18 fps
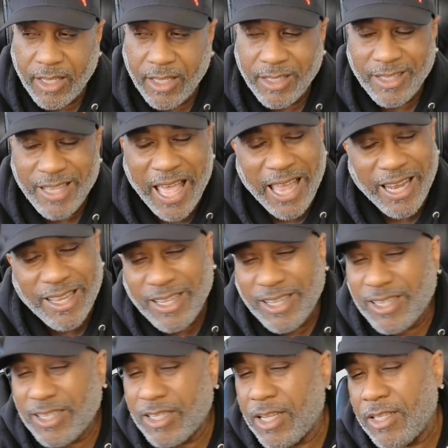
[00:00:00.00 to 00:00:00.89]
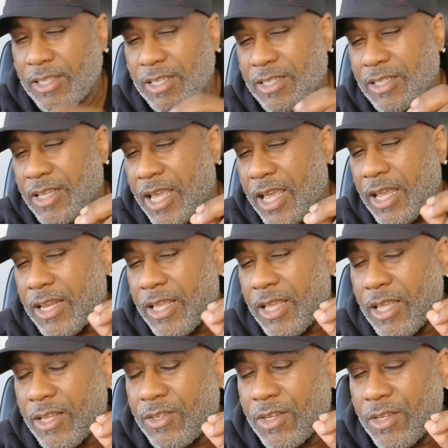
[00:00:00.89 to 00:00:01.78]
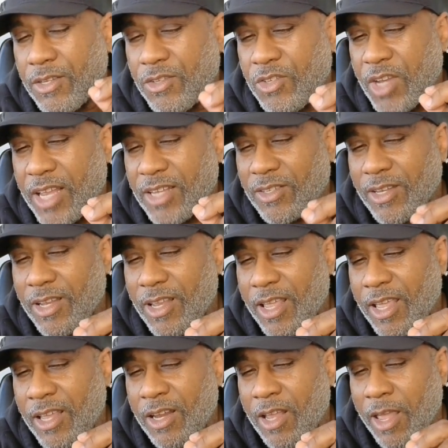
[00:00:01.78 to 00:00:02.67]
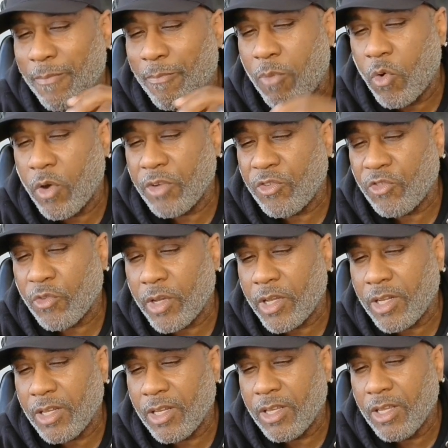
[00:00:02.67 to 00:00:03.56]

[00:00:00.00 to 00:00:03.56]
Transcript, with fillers: not and this kid isn't just in a portrait